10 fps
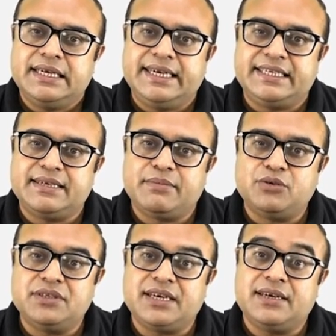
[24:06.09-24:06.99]
it's
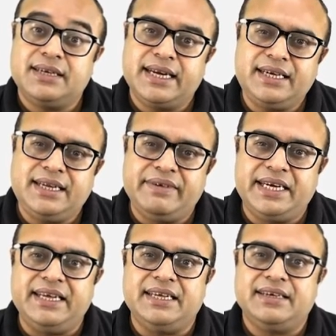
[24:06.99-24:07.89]
about the
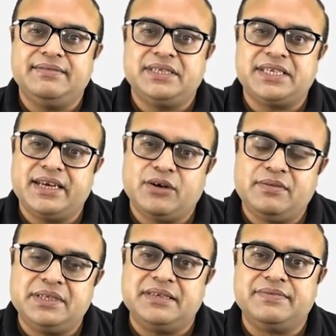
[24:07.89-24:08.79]
connectivity, which I
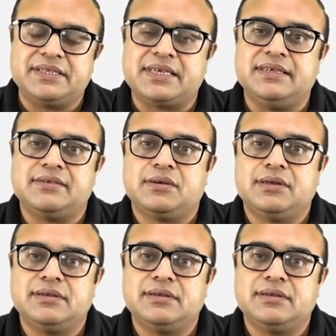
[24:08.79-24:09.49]
always emphasize on.